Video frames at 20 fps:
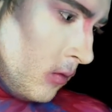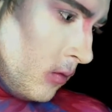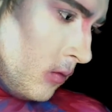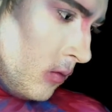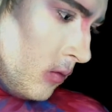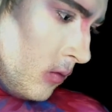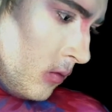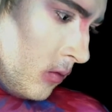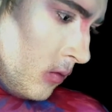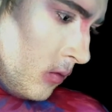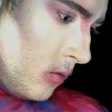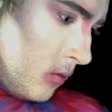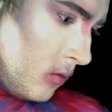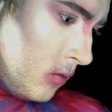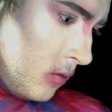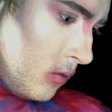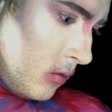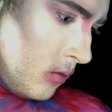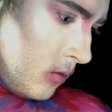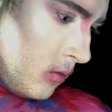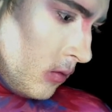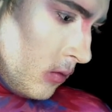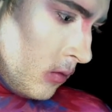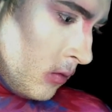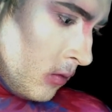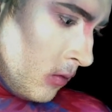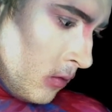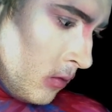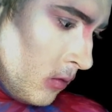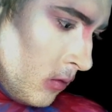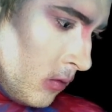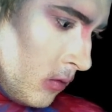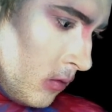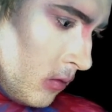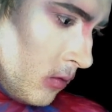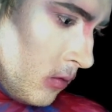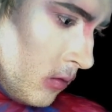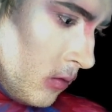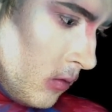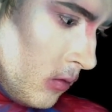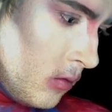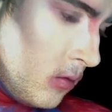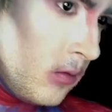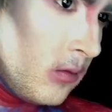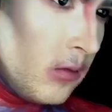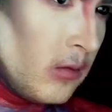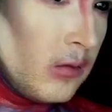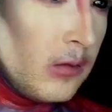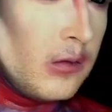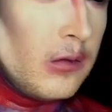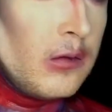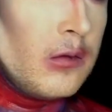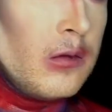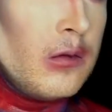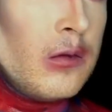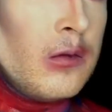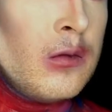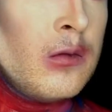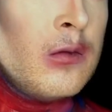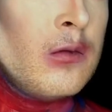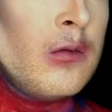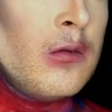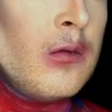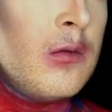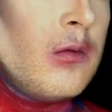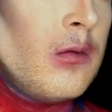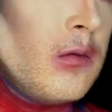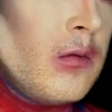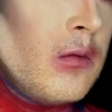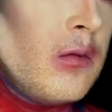I'm then going in and just starting to run that along